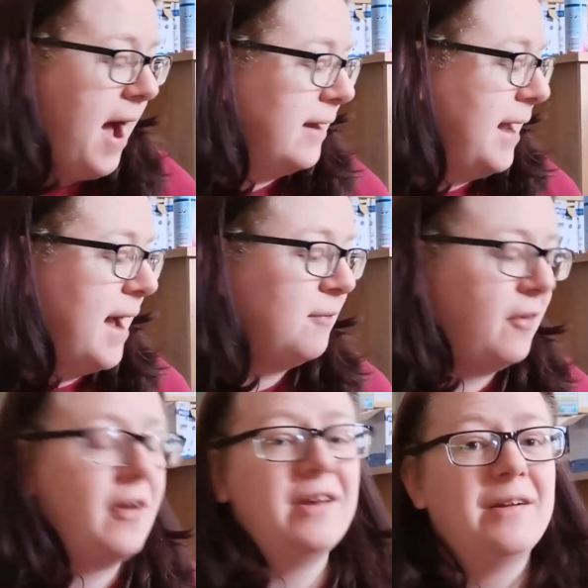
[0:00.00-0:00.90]
And I have
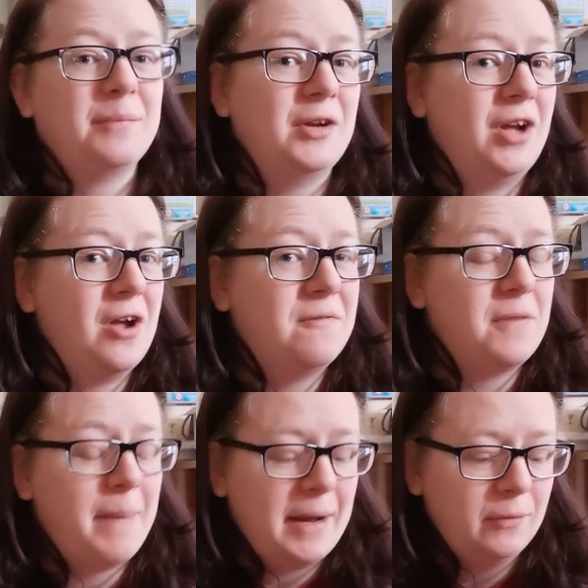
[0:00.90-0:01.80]
decided I'm going to go for
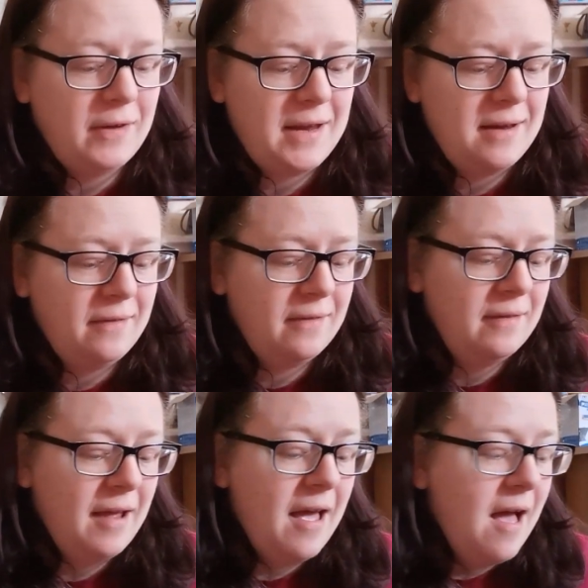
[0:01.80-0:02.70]
the
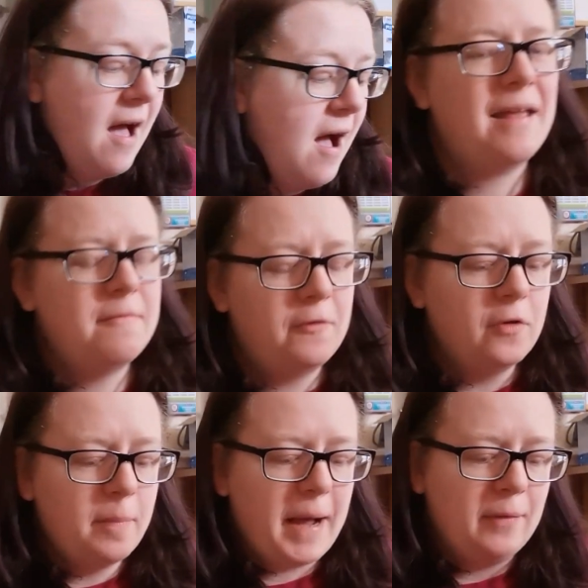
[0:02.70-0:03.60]
bounties. And then
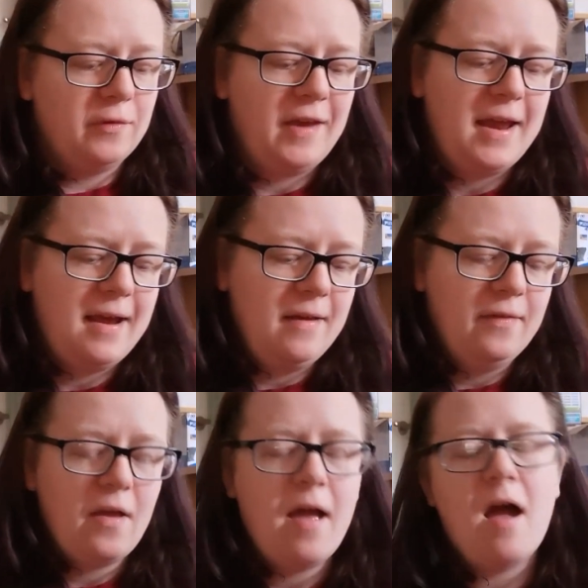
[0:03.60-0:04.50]
for the
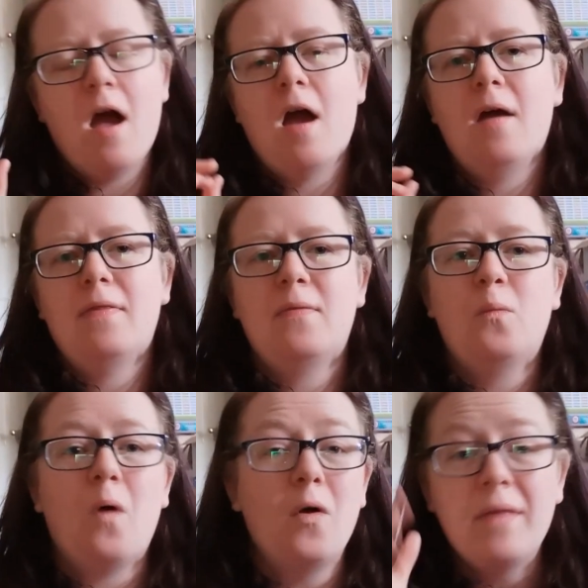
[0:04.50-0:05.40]
bounties,
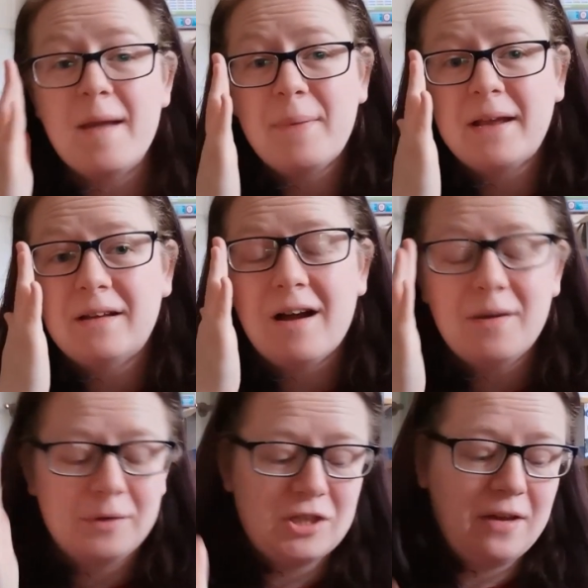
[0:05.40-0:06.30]
Whoa There Big
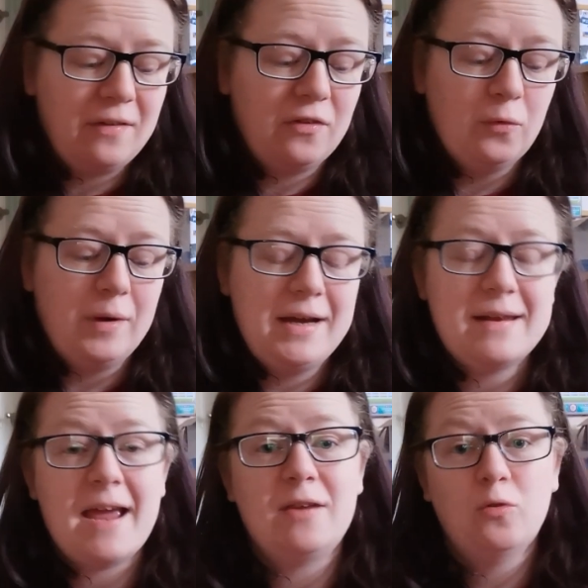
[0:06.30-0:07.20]
Guy, which is to
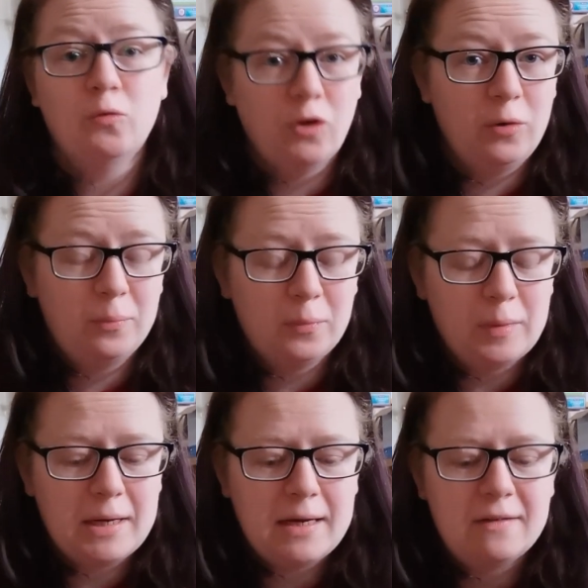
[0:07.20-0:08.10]
read a group
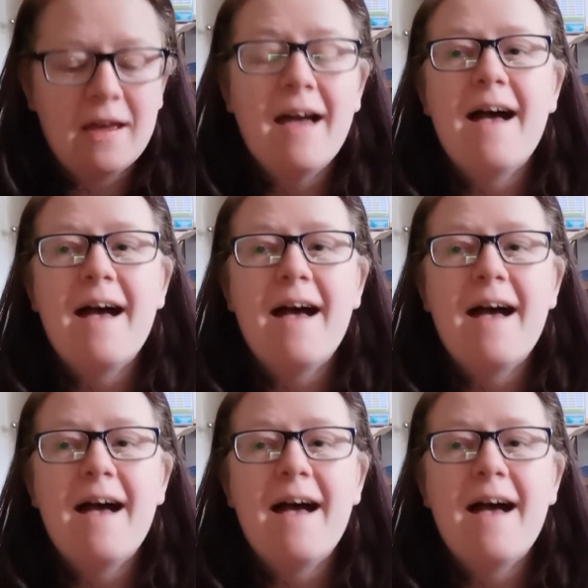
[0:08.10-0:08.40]
read.